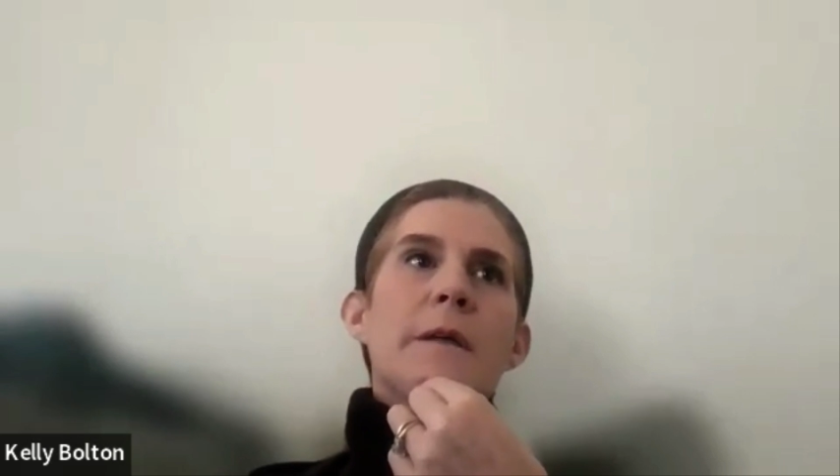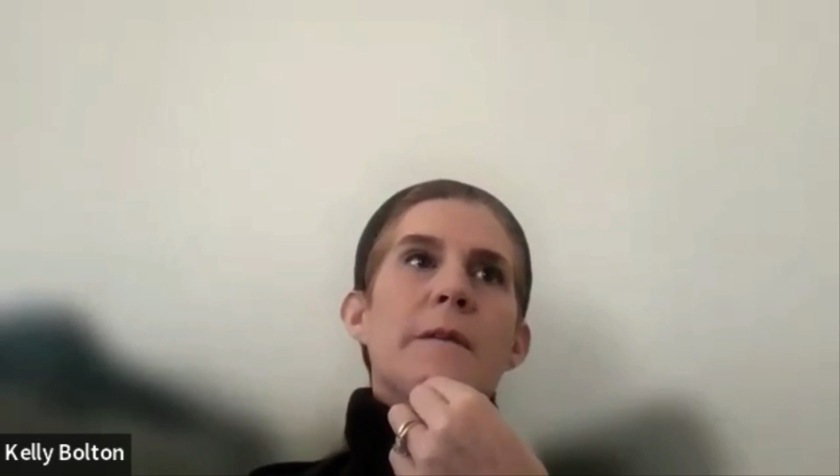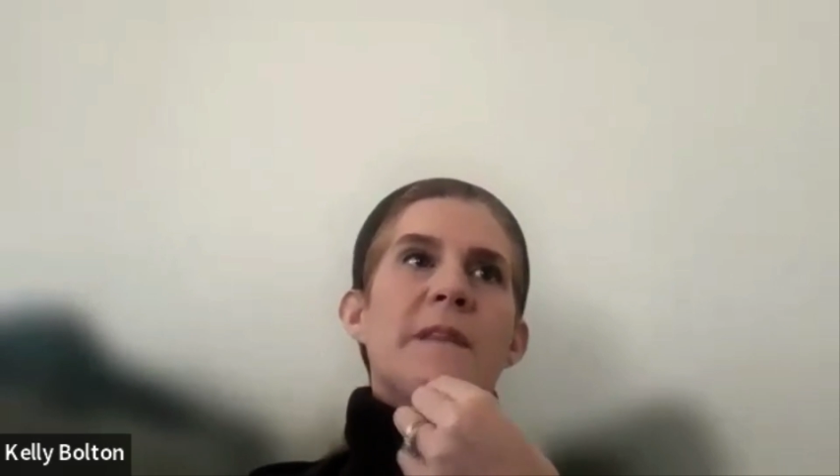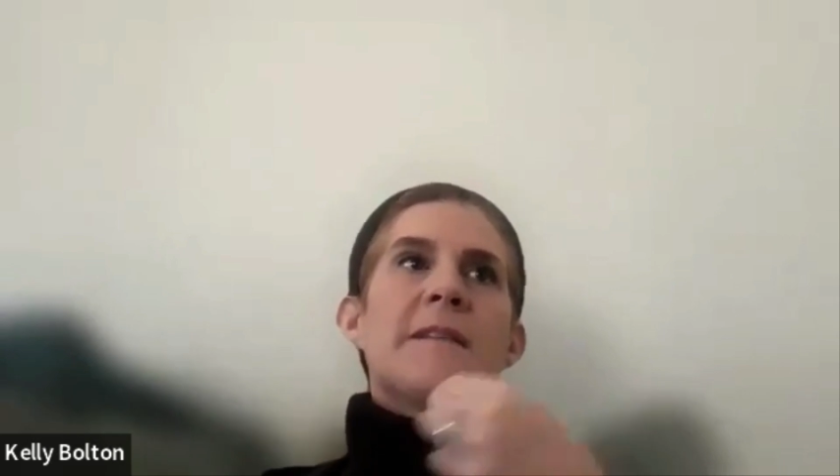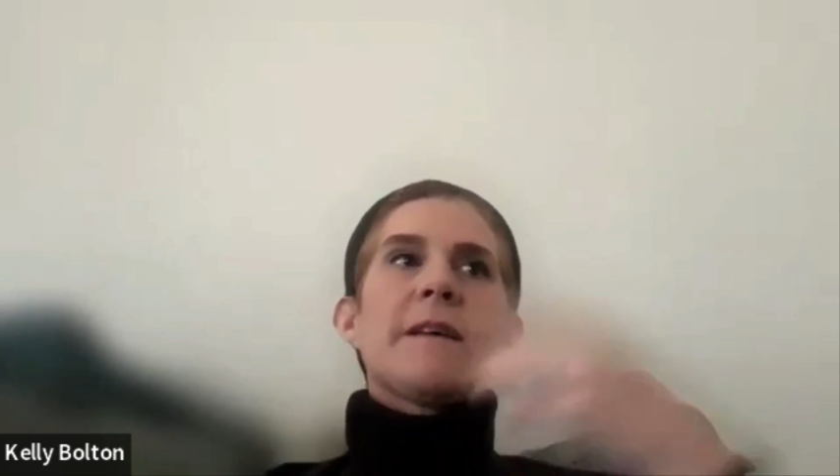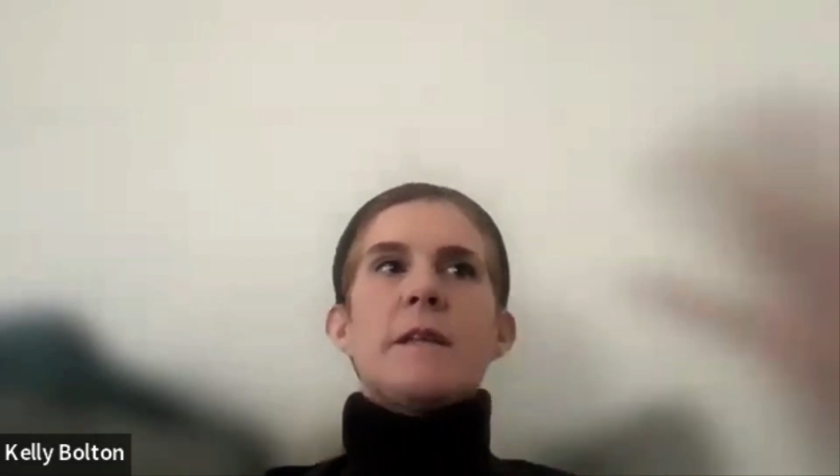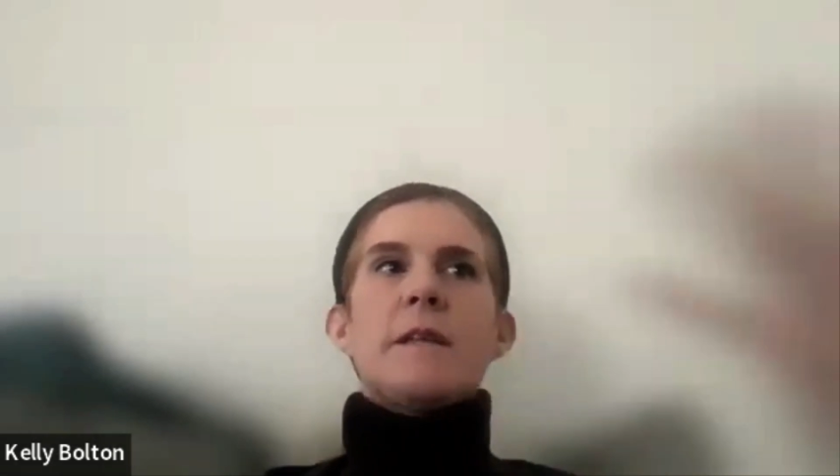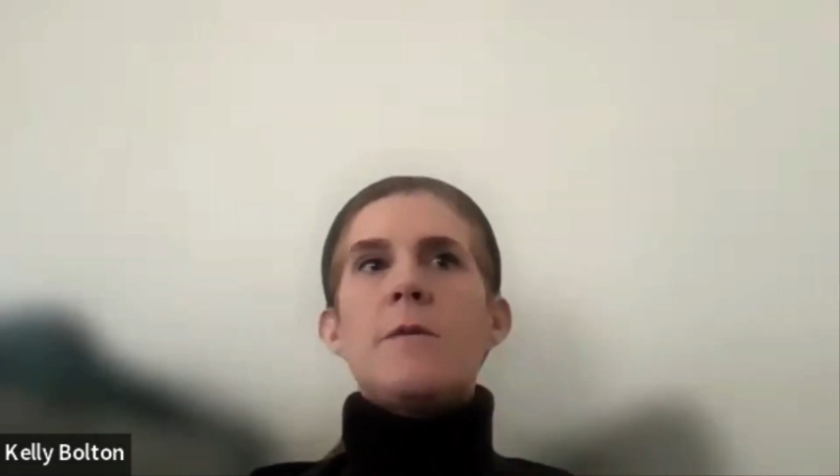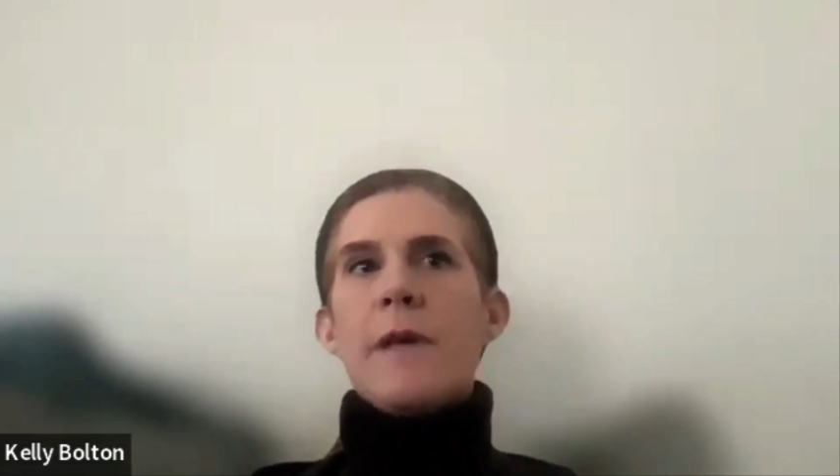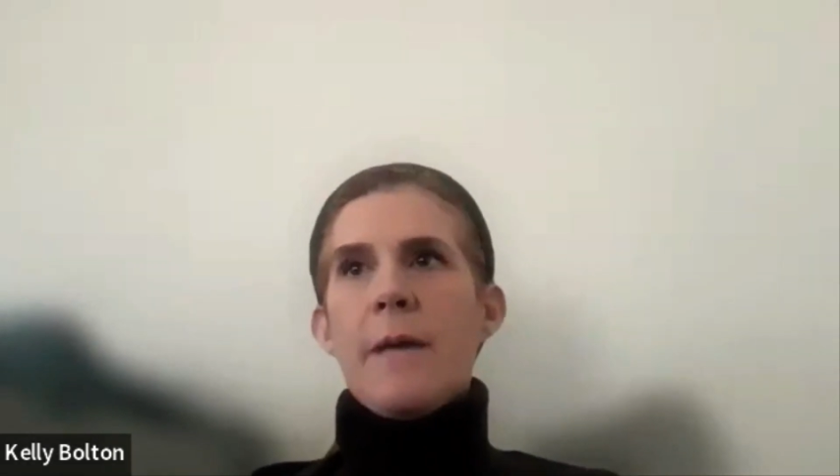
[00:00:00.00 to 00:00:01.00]
things like
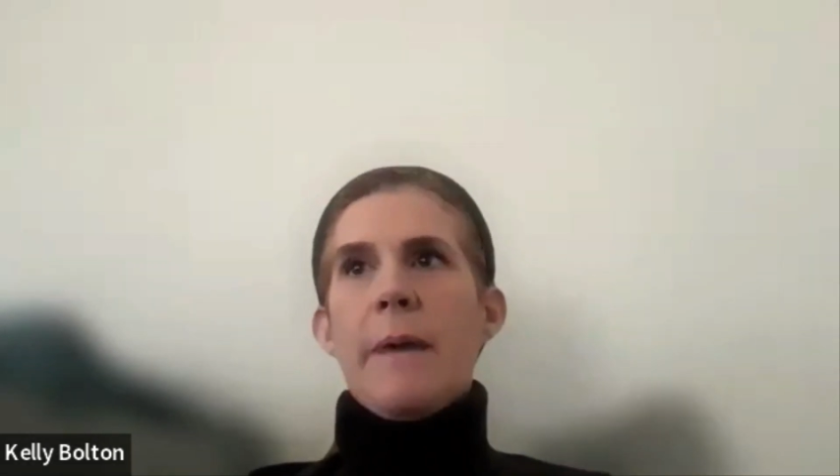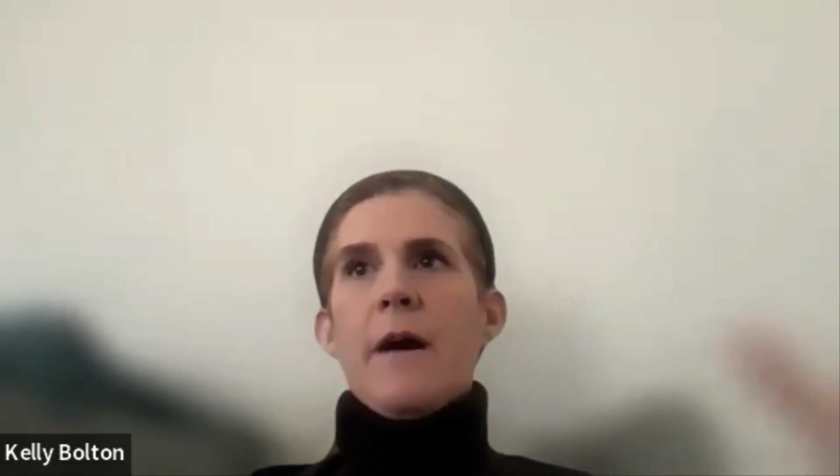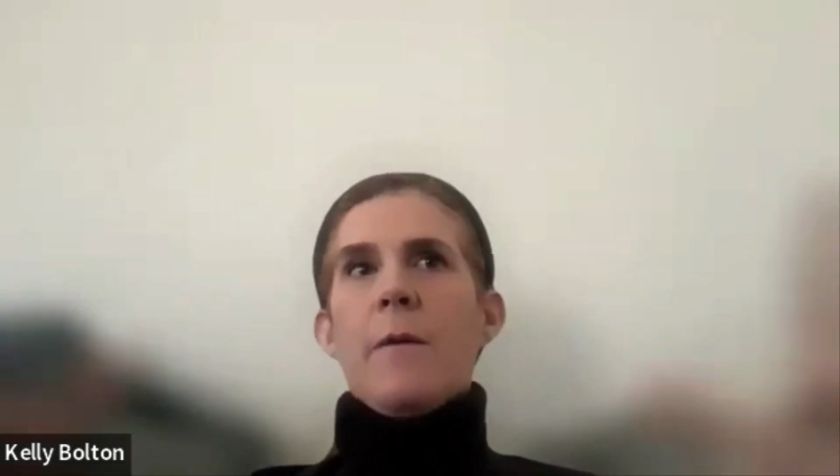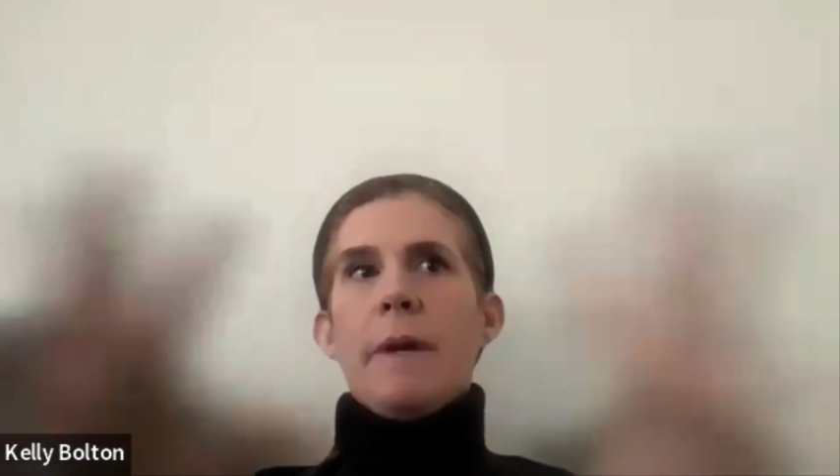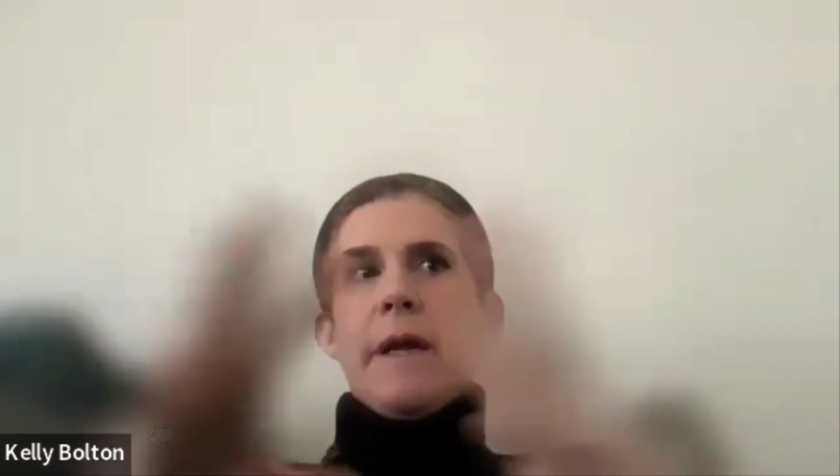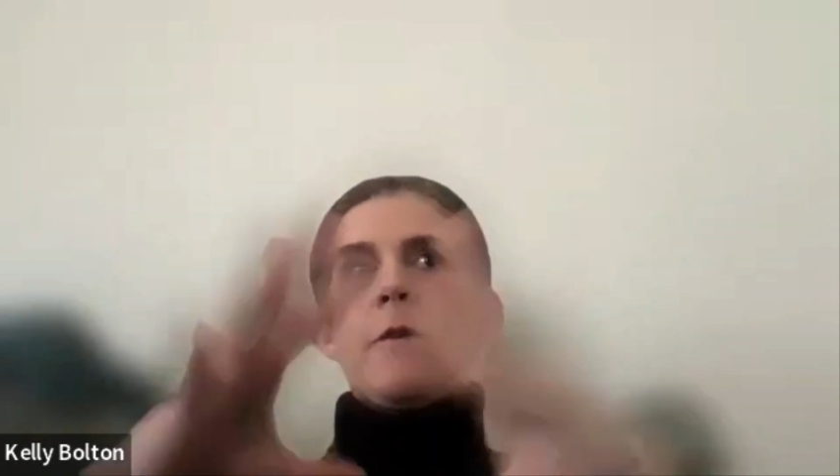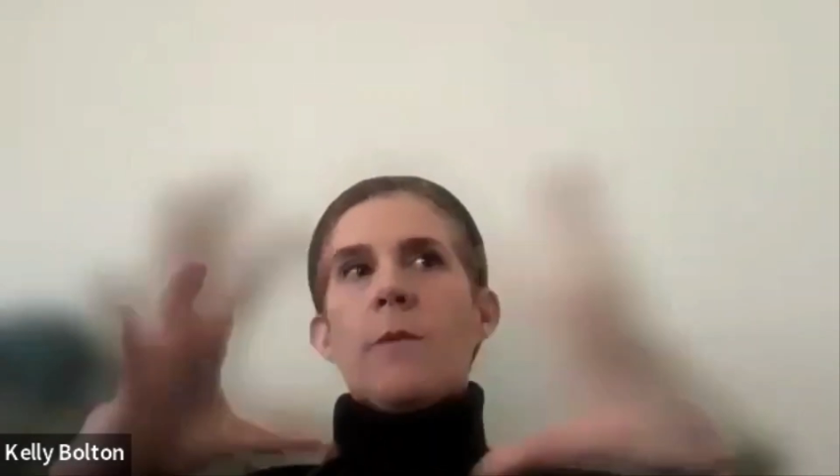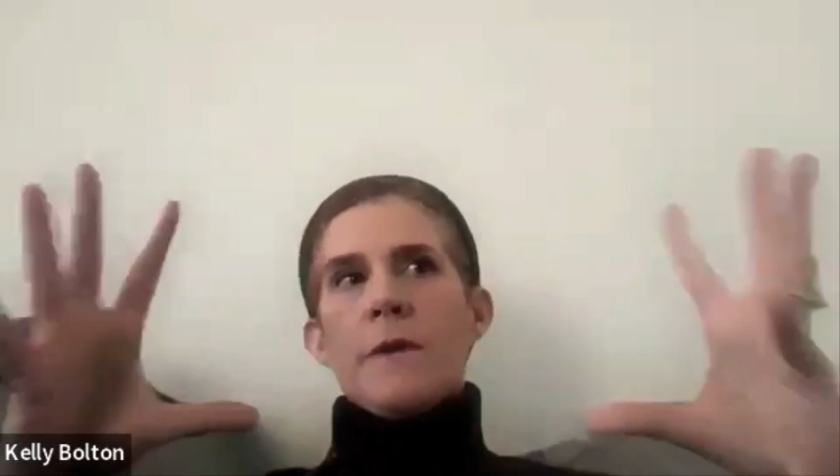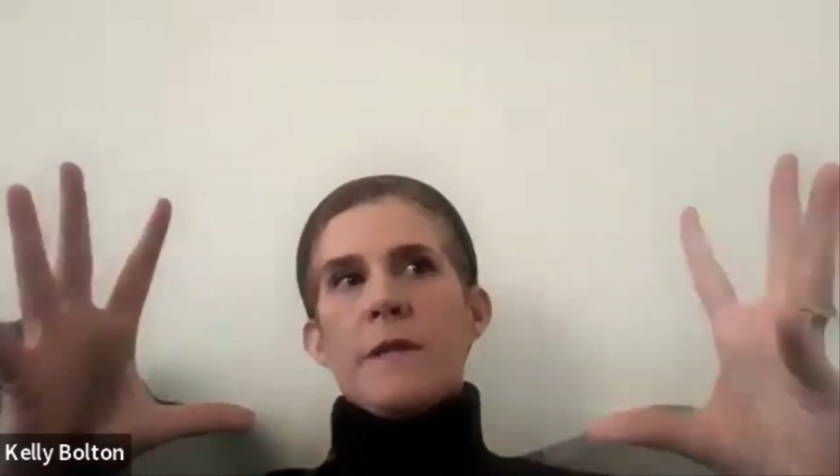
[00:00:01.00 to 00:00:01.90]
the UK Biobank where